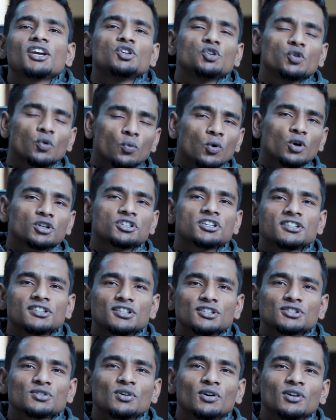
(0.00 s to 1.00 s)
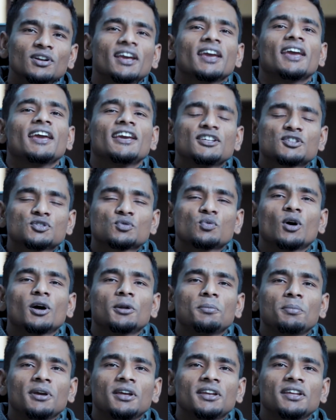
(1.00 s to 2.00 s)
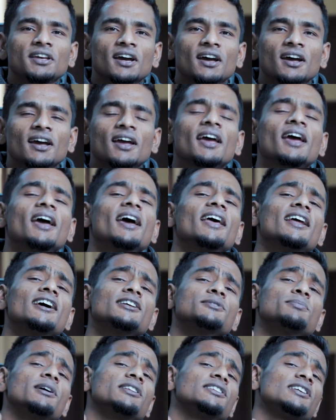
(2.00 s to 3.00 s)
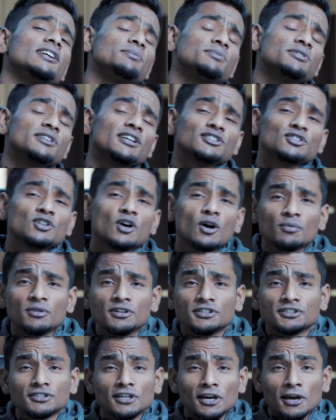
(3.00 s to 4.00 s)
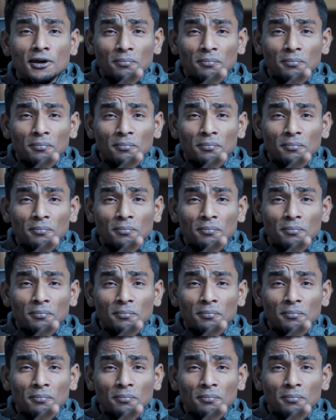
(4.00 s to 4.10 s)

You're watching this on A Squad Media, and as my team says always,